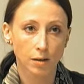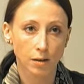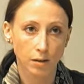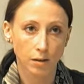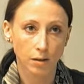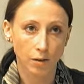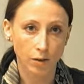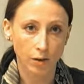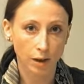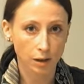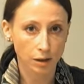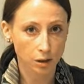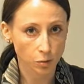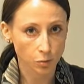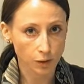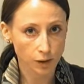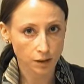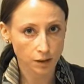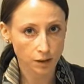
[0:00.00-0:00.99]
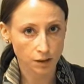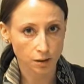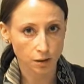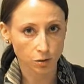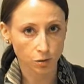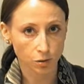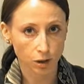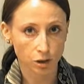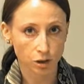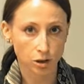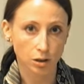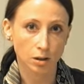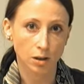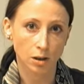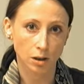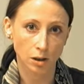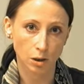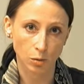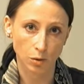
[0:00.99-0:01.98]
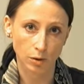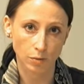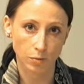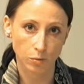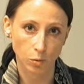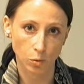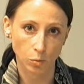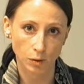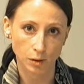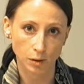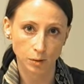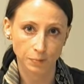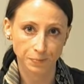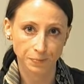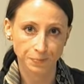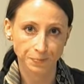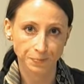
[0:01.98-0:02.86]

their liquidity situation going forward.